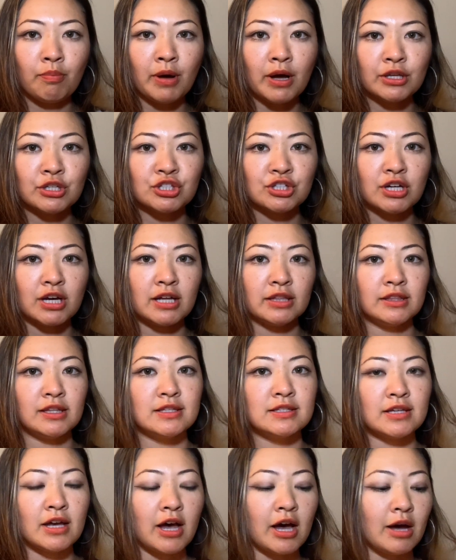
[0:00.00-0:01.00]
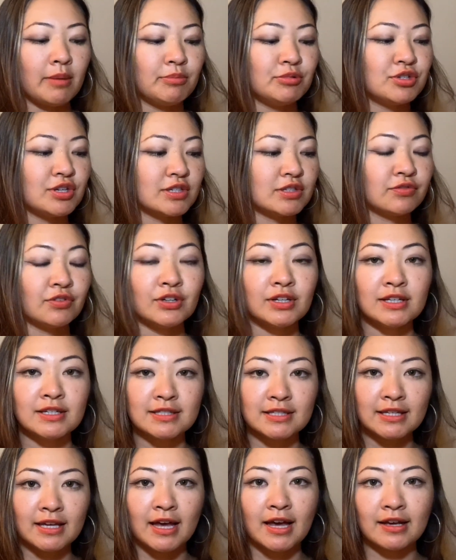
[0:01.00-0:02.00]
punch at the top just for
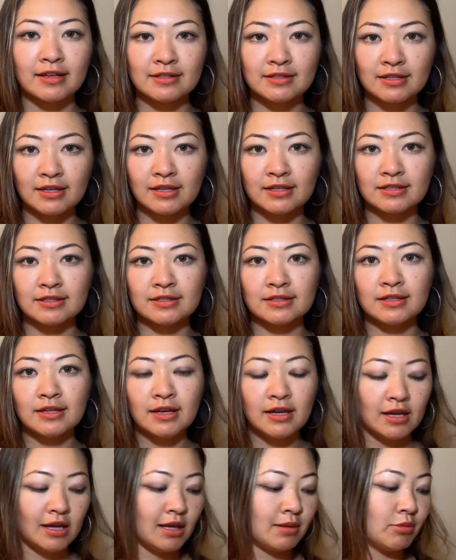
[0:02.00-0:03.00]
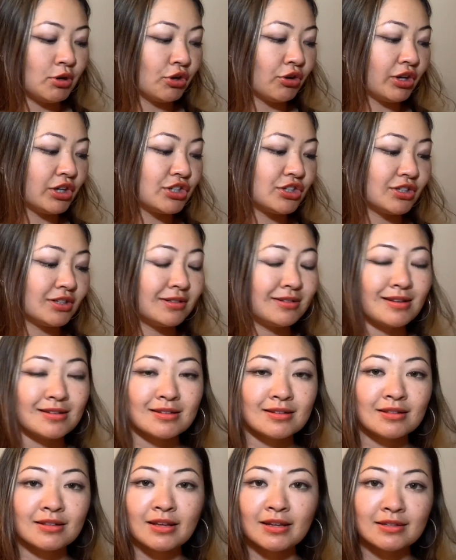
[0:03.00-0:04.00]
easy access. Immigration
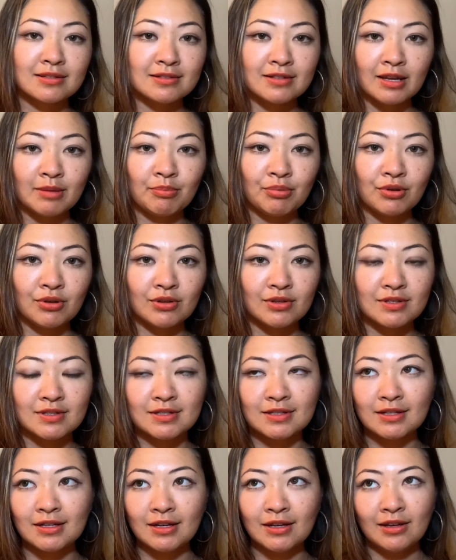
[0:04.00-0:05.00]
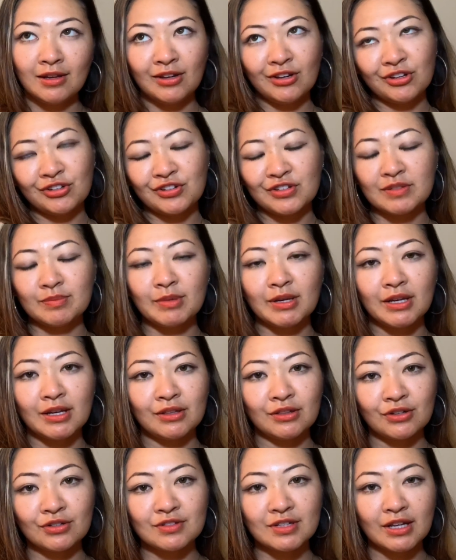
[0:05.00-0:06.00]
doesn't like staples. You're just
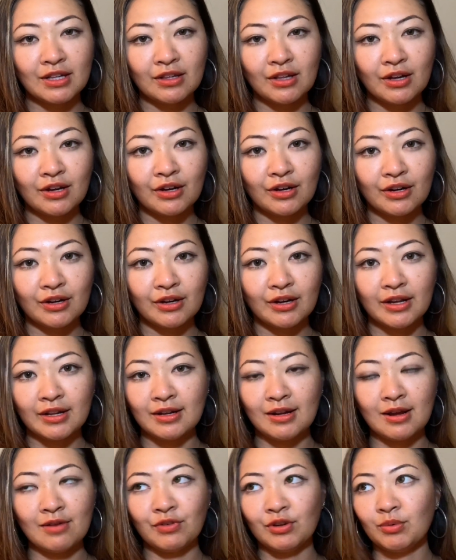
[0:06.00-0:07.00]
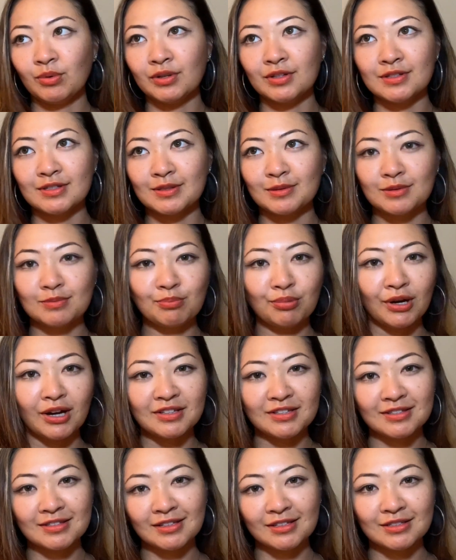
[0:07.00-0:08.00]
making their day longer and everyone's
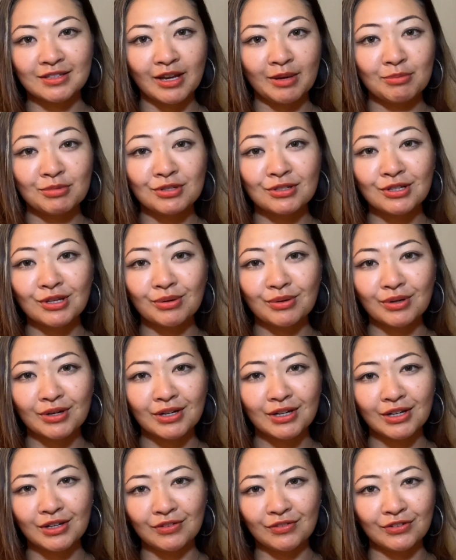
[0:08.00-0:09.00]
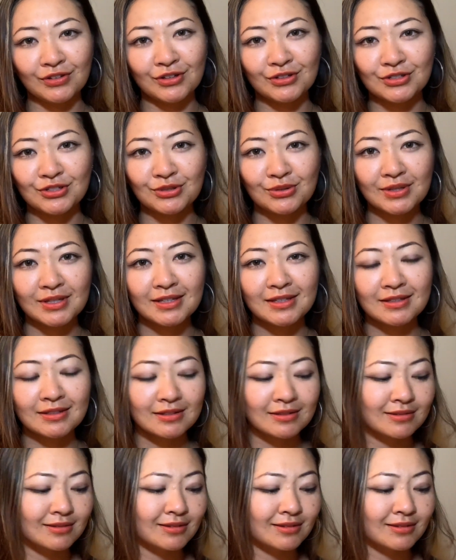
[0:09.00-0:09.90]
processing time slower if you're doing,